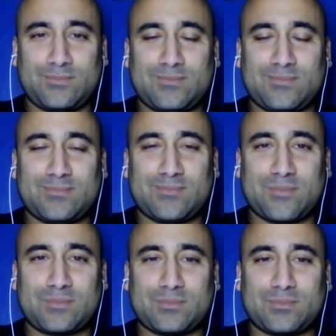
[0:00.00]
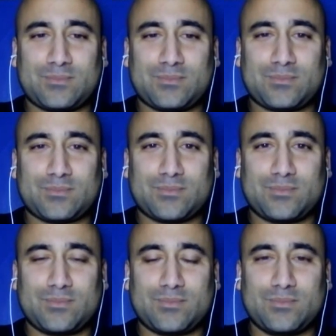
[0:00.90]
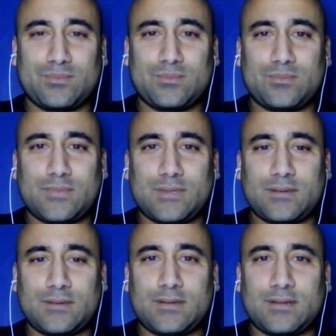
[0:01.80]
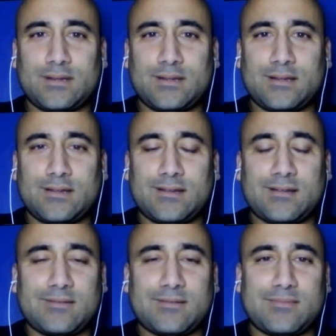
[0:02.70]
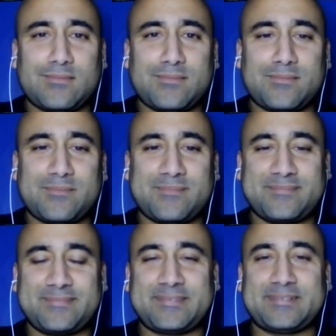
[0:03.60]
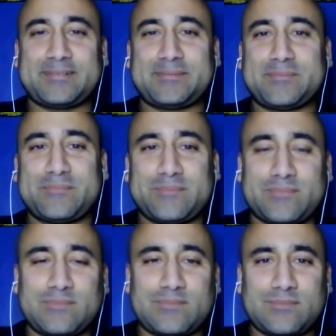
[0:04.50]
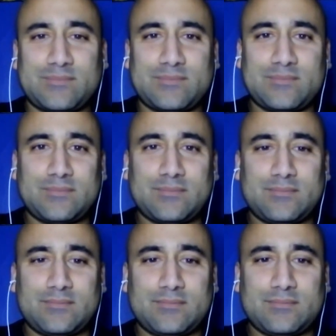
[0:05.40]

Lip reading: No words are spoken by the person on screen.